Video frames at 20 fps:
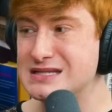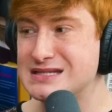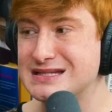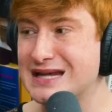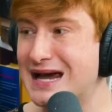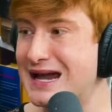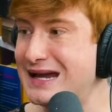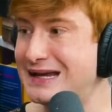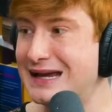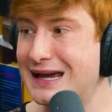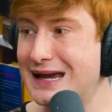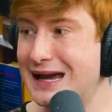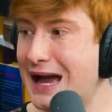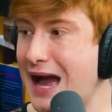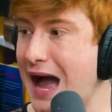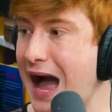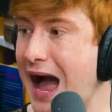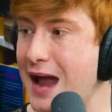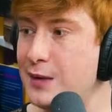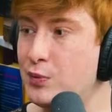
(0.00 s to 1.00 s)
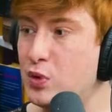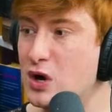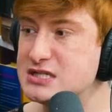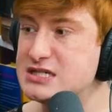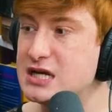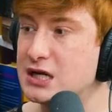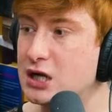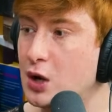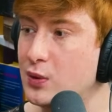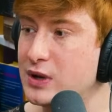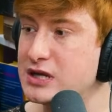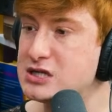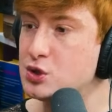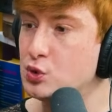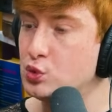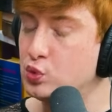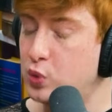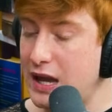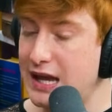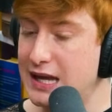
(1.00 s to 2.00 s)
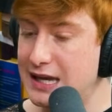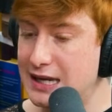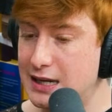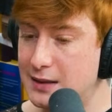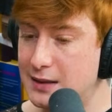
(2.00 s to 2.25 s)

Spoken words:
like I wasn't going to win